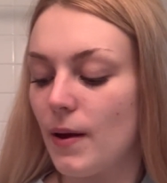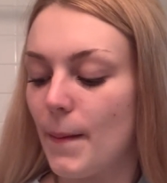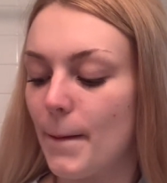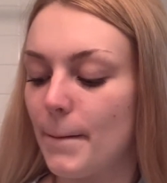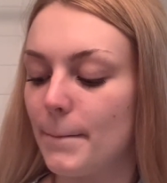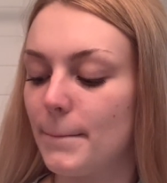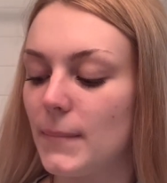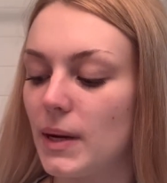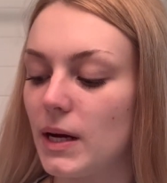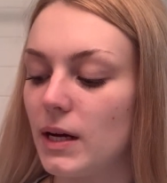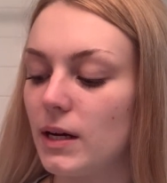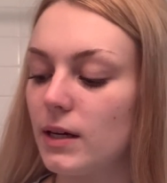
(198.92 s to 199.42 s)

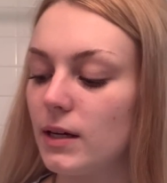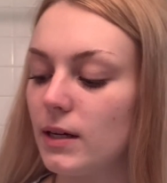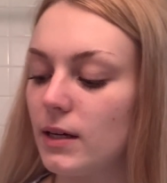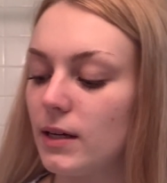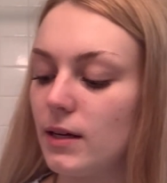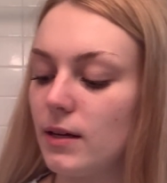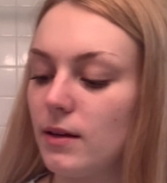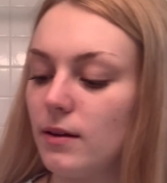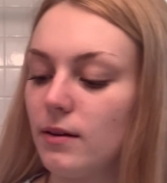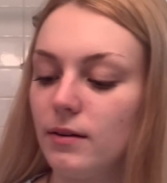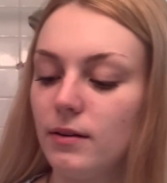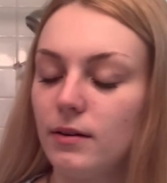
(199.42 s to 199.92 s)

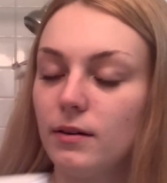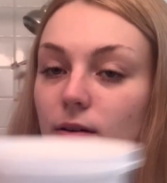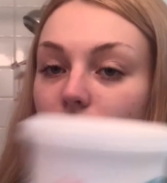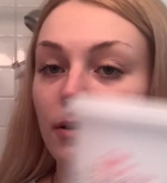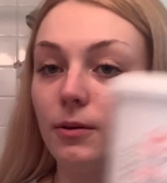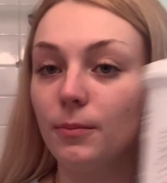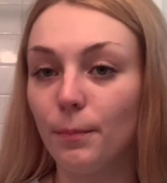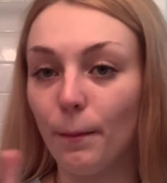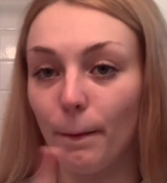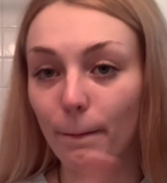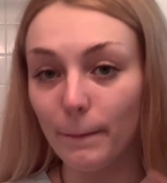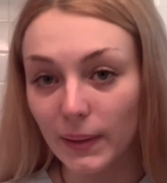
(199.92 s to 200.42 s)
my
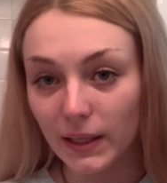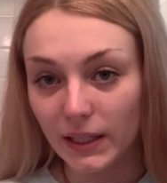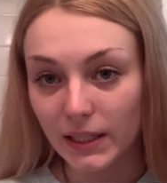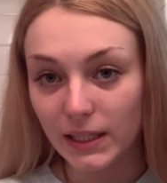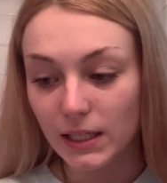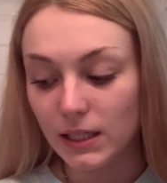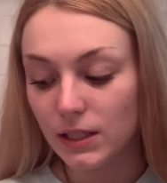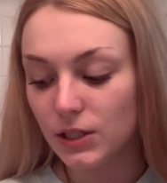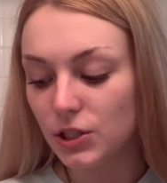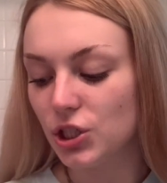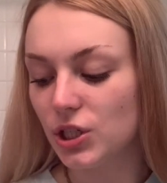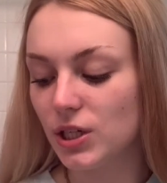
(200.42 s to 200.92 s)

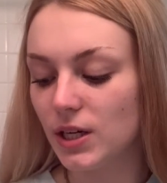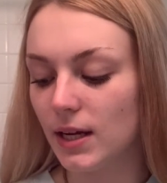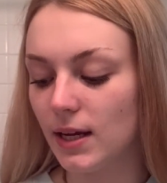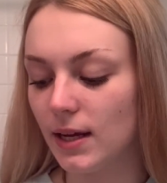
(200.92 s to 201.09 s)
bleach,